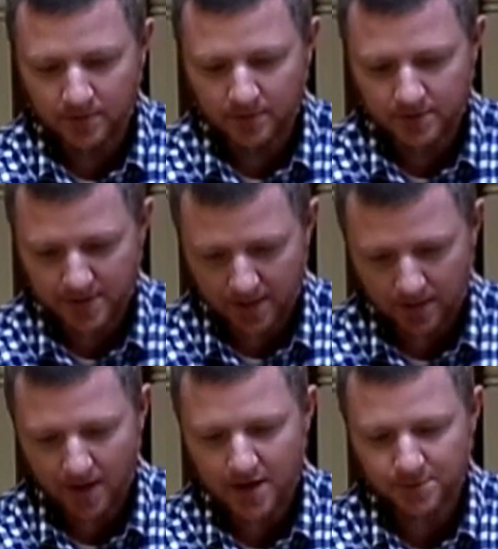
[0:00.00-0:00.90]
It's got
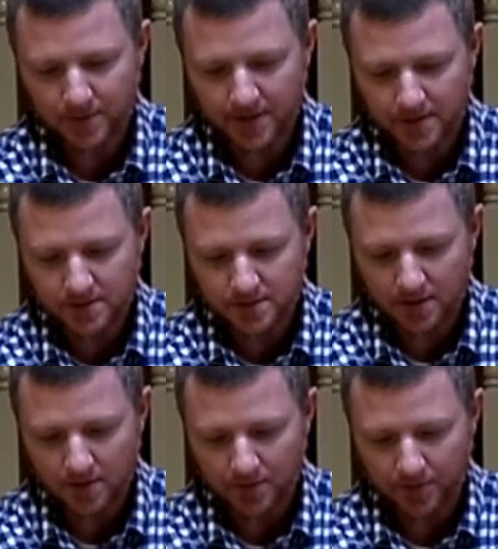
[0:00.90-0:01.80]
a latch plate
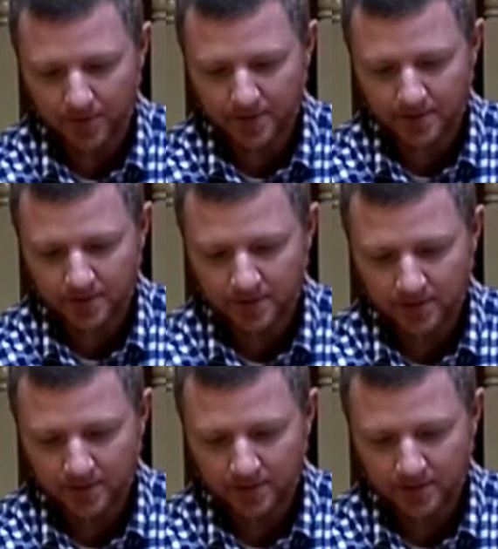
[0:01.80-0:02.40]
installed on it.